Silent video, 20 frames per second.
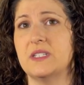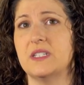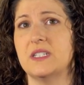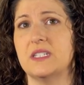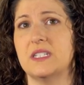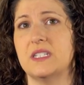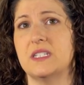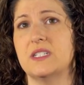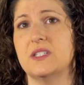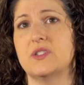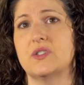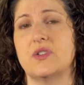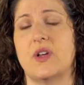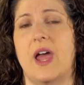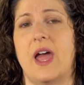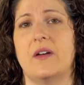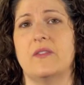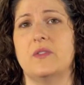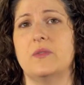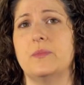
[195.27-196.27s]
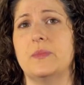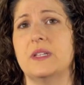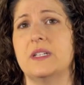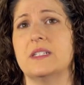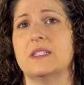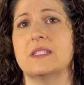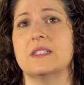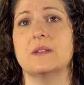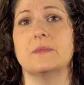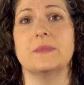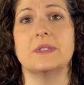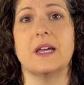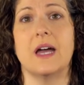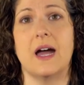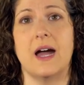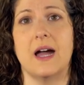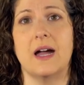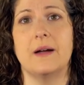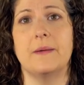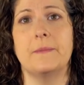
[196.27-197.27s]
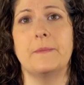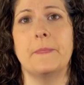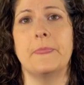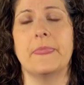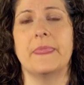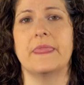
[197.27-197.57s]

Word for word: to the dentist or haven't been in some time.